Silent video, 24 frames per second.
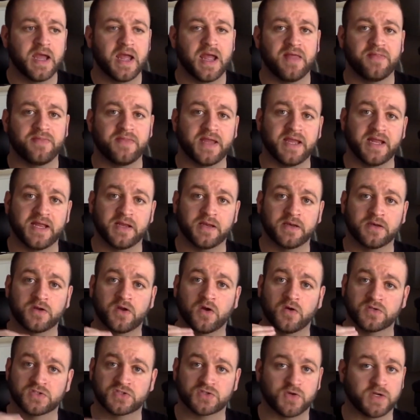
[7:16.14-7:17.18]
and then
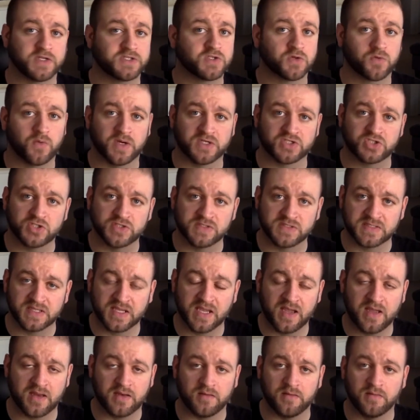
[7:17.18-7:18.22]
go straight to questions
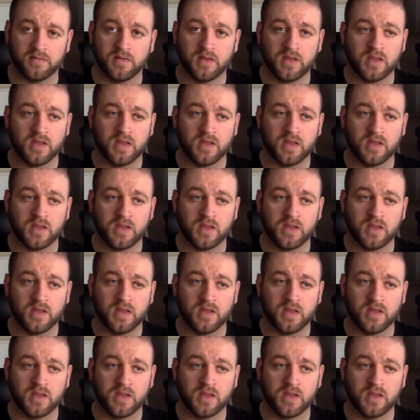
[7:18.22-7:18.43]
again.